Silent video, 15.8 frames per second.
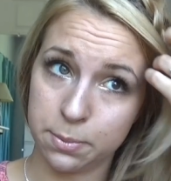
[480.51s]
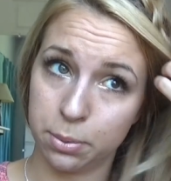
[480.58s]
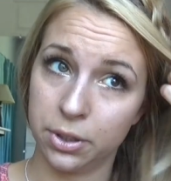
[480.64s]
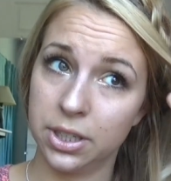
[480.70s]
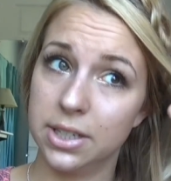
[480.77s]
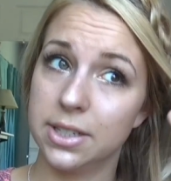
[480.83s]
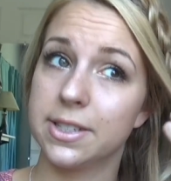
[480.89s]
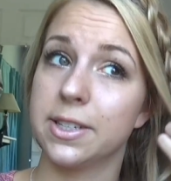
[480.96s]

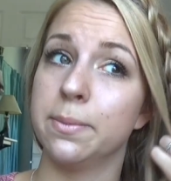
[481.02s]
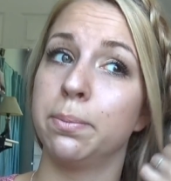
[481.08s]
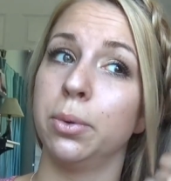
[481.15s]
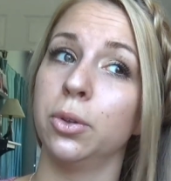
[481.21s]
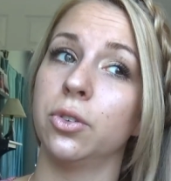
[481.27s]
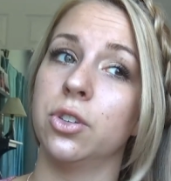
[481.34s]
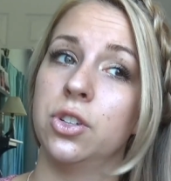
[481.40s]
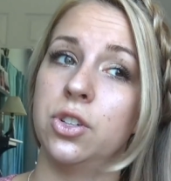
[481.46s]
pretty
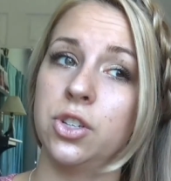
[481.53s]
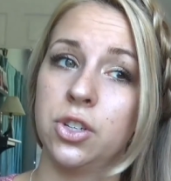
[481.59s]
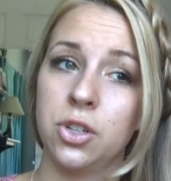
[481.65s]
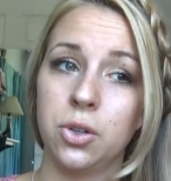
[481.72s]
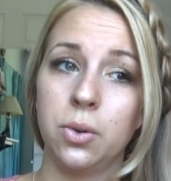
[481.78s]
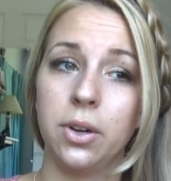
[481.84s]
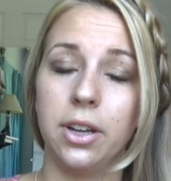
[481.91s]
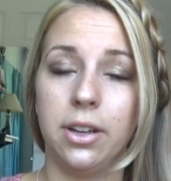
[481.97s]
simple to
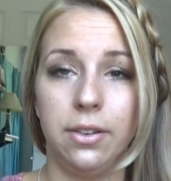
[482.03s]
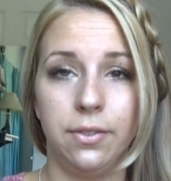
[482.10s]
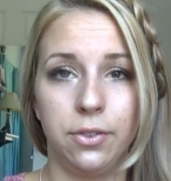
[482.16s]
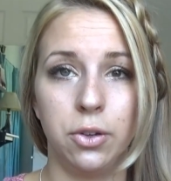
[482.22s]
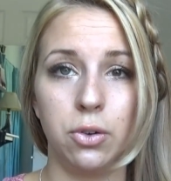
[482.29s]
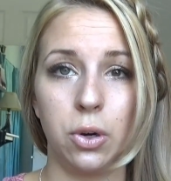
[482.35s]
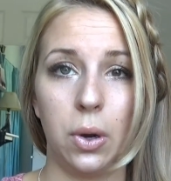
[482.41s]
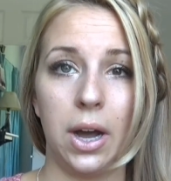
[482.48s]
do. If
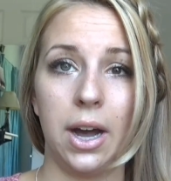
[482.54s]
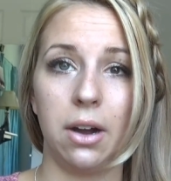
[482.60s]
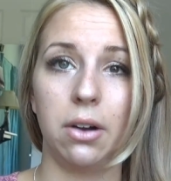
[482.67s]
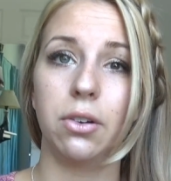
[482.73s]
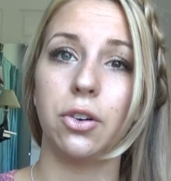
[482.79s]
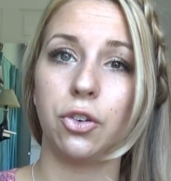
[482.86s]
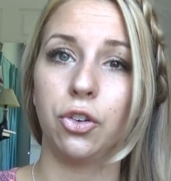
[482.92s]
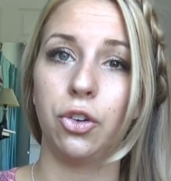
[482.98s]
you know how
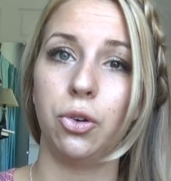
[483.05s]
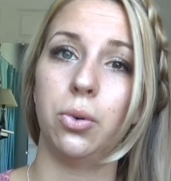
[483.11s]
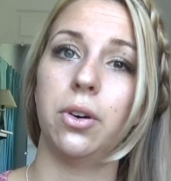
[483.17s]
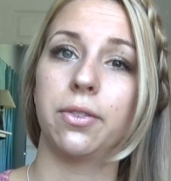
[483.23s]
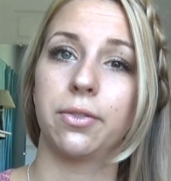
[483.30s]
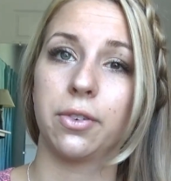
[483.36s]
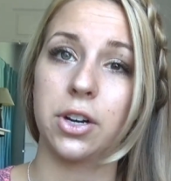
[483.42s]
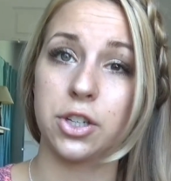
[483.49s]
to do
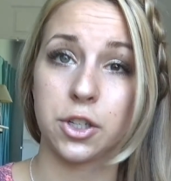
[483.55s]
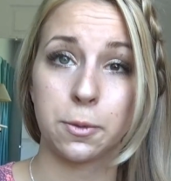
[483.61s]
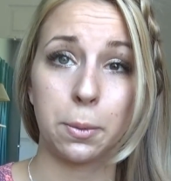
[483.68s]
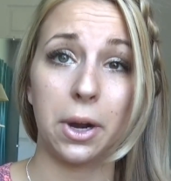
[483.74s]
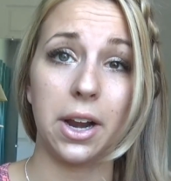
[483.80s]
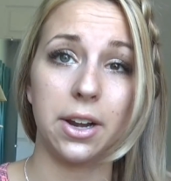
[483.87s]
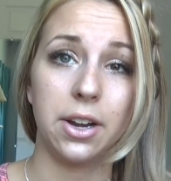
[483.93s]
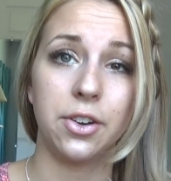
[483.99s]
a French
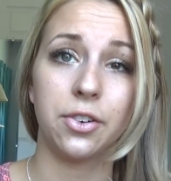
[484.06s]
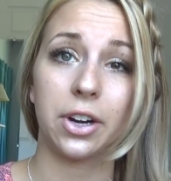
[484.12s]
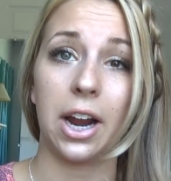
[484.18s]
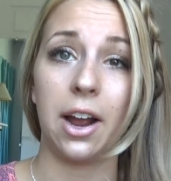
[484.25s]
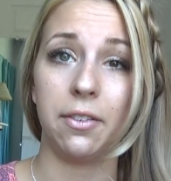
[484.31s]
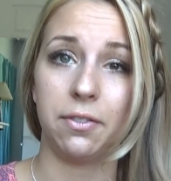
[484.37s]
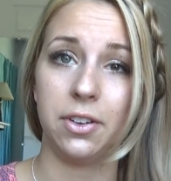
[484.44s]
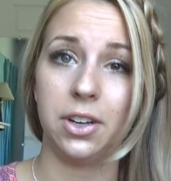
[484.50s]
braid and you're
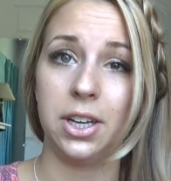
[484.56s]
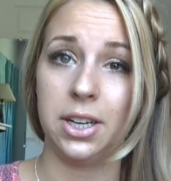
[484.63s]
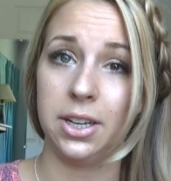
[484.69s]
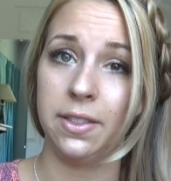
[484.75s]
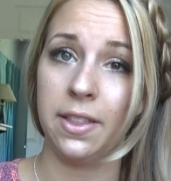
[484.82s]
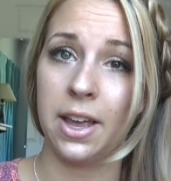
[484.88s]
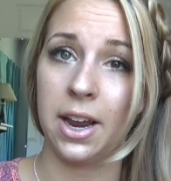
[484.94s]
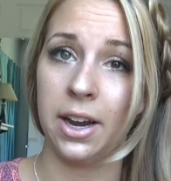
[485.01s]
confident
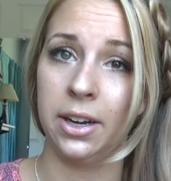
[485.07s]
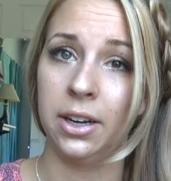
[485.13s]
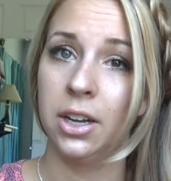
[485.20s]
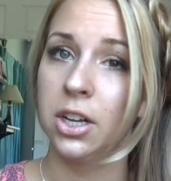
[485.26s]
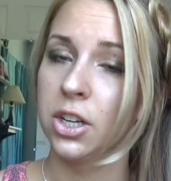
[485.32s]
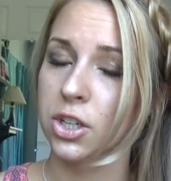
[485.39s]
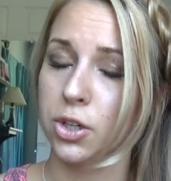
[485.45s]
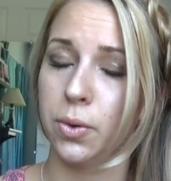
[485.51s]
in that,
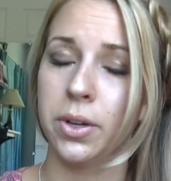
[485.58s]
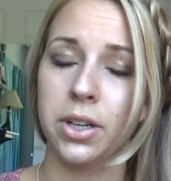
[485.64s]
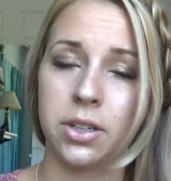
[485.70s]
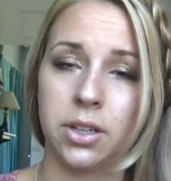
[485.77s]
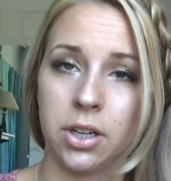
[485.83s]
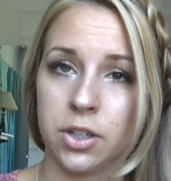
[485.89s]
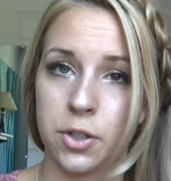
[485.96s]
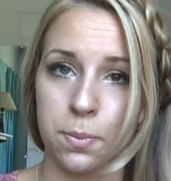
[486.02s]
doing a
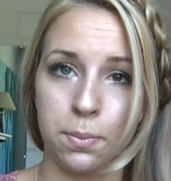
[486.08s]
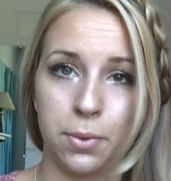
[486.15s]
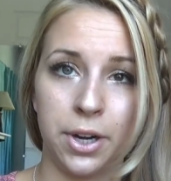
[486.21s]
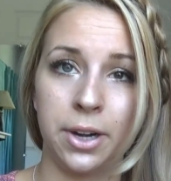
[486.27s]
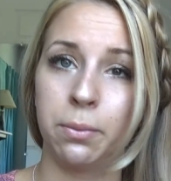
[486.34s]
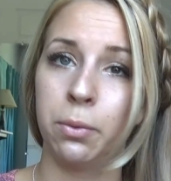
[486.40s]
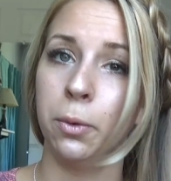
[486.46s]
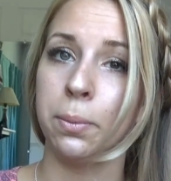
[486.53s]
Dutch
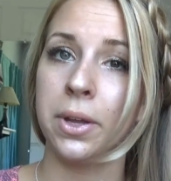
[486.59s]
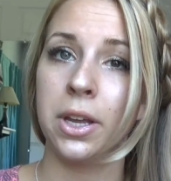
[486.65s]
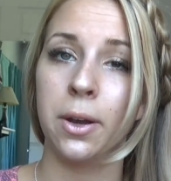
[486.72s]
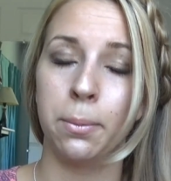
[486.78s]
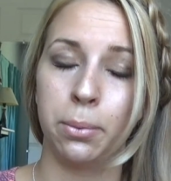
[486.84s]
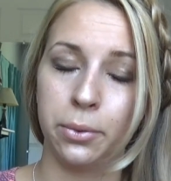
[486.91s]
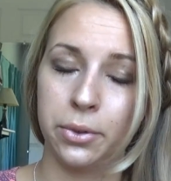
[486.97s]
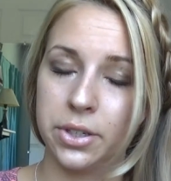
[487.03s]
braid will be
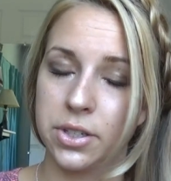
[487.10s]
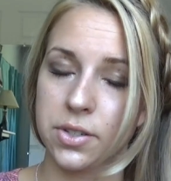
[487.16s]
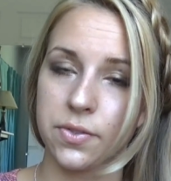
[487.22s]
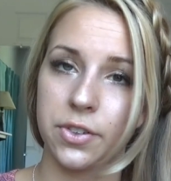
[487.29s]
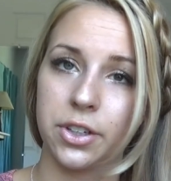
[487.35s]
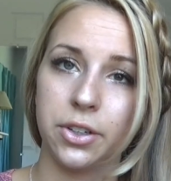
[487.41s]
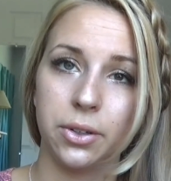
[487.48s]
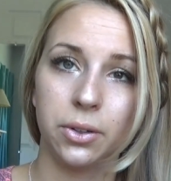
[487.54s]
a breeze
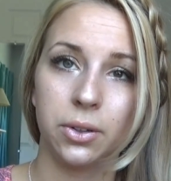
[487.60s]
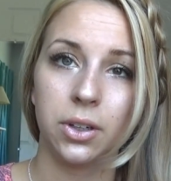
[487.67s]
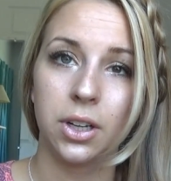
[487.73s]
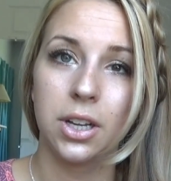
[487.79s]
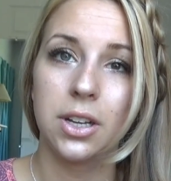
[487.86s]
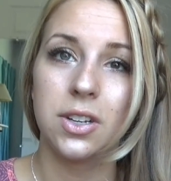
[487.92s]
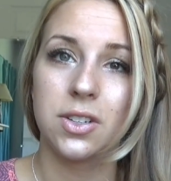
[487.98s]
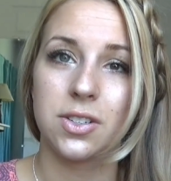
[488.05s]
for you.
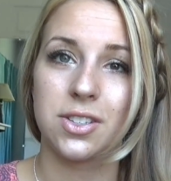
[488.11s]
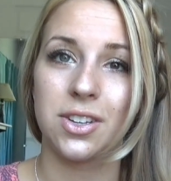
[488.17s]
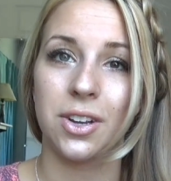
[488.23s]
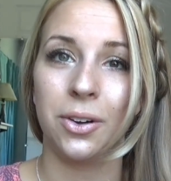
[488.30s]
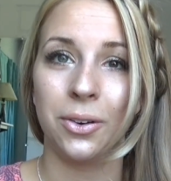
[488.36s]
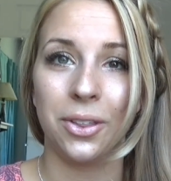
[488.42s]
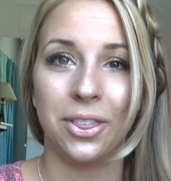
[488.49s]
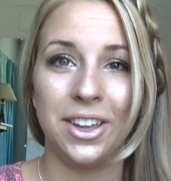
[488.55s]

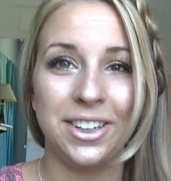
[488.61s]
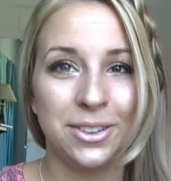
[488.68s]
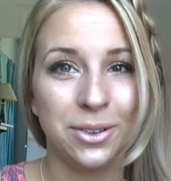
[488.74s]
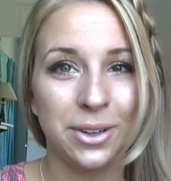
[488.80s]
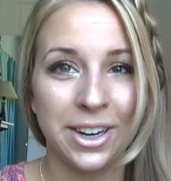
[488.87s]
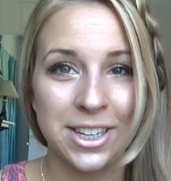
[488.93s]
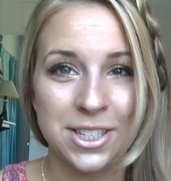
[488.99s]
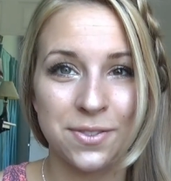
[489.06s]
So thank you
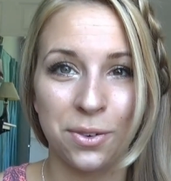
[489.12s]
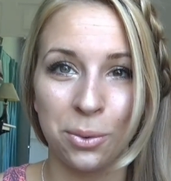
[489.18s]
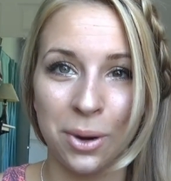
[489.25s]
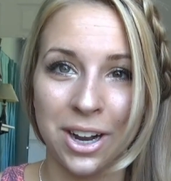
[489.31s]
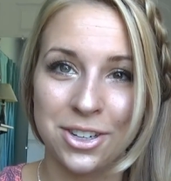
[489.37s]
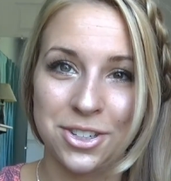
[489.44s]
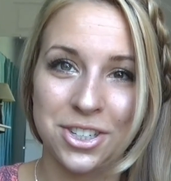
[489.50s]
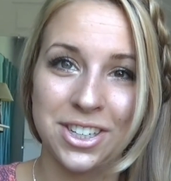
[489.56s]
guys for
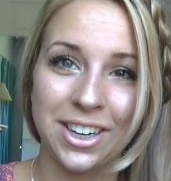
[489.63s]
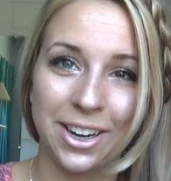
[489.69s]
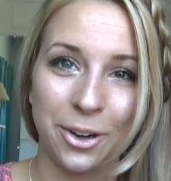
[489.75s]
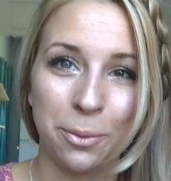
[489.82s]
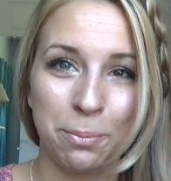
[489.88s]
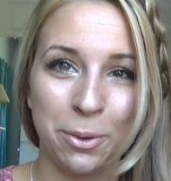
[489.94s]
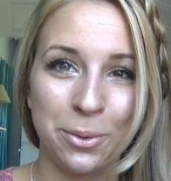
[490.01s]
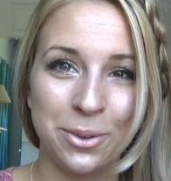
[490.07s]
watching. I
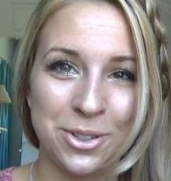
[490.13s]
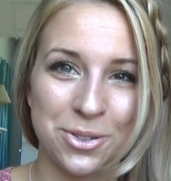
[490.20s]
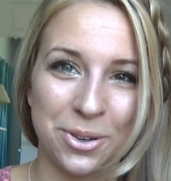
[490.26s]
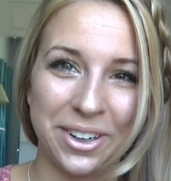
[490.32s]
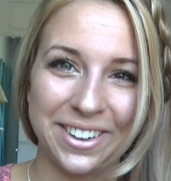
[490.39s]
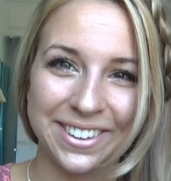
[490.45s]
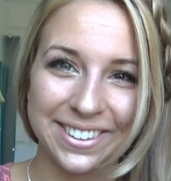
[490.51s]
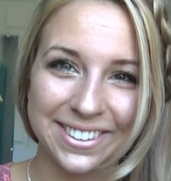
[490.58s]
hope you
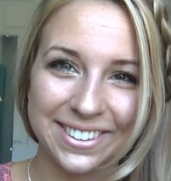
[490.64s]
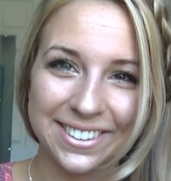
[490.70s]
enjoyed.